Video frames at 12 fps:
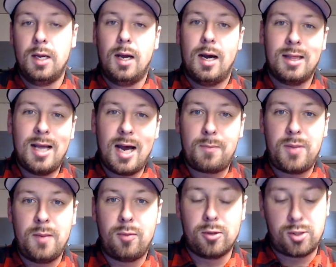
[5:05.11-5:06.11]
A lot of
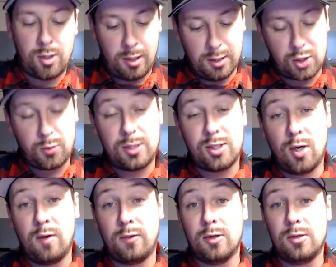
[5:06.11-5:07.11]
people are starting to switch
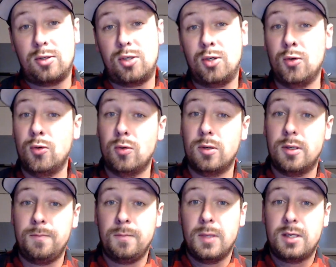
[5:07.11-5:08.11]
over to
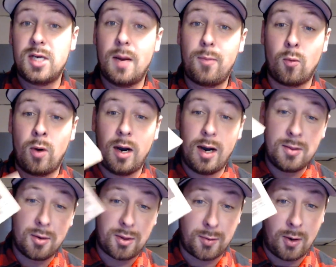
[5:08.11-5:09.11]
Tupperware, and
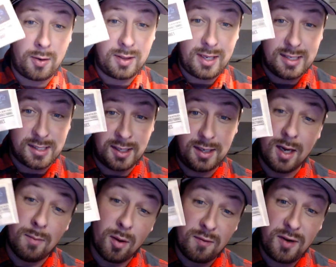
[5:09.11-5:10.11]
they're throwing these in it, a
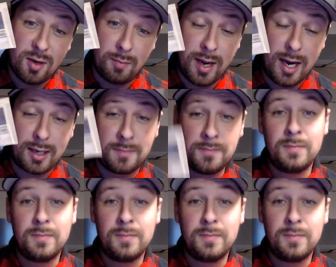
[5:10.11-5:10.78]
Bovita pack.